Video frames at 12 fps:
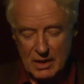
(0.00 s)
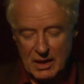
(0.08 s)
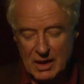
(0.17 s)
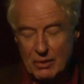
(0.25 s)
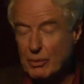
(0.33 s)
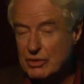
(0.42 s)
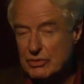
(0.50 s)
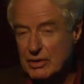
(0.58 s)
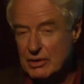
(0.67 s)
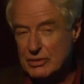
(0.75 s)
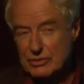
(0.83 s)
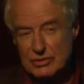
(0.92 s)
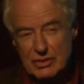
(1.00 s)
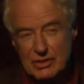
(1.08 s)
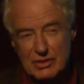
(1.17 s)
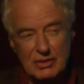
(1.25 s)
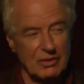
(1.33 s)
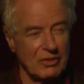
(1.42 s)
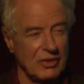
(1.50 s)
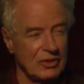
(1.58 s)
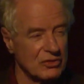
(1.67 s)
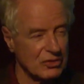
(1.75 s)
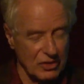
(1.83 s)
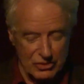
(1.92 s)
I wish I could say they
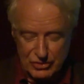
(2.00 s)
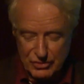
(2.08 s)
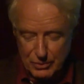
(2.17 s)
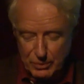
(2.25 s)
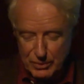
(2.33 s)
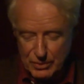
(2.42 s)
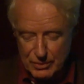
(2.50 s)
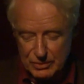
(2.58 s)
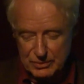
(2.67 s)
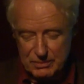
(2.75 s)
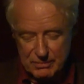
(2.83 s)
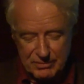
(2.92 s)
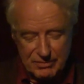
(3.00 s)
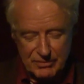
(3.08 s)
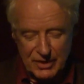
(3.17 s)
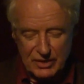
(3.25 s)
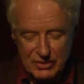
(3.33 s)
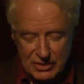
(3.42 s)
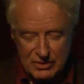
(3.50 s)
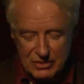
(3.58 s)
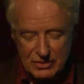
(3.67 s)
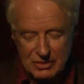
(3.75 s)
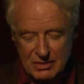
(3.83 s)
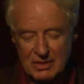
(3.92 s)
changed the world. They didn't,